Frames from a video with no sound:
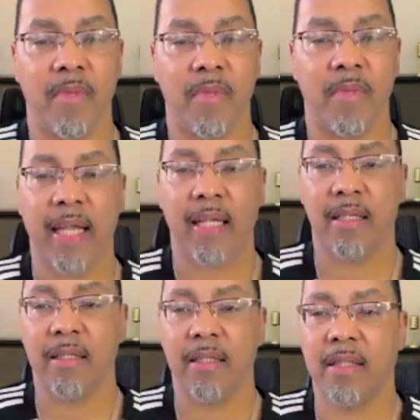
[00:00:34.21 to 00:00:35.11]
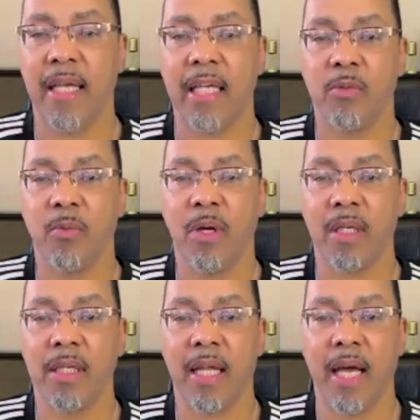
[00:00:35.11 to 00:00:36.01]
Like, things work
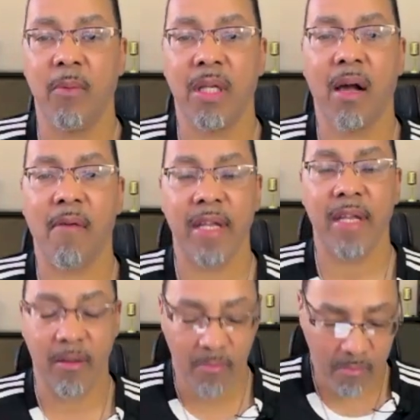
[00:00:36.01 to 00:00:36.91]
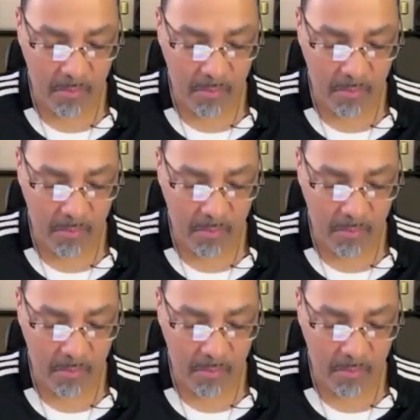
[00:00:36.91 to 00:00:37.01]
in line with covenant.